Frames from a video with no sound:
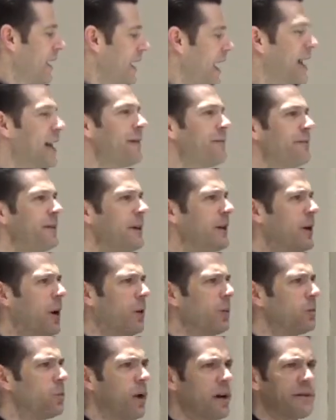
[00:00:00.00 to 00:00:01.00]
And if you
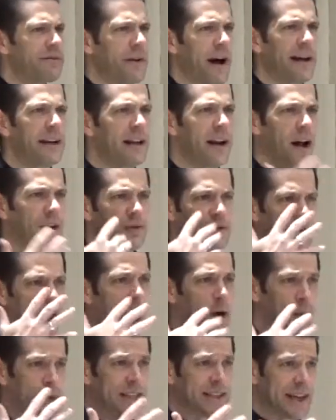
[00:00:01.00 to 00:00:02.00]
don't want to find it,
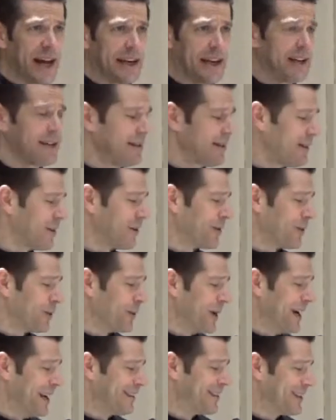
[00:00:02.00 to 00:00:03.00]
I'll recite it, or
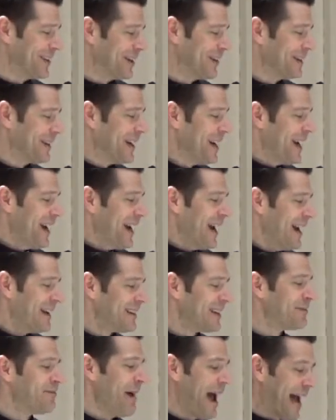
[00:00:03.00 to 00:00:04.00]
read it to you. It
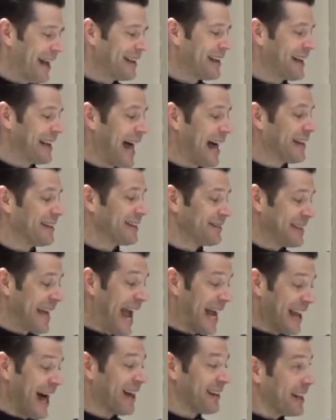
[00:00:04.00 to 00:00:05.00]
says, man
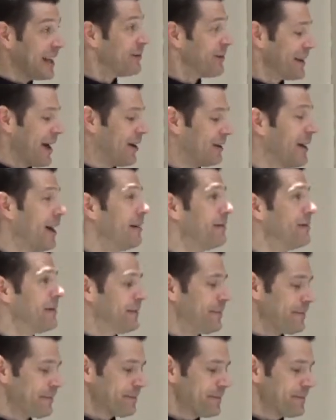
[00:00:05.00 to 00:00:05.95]
cannot live without love.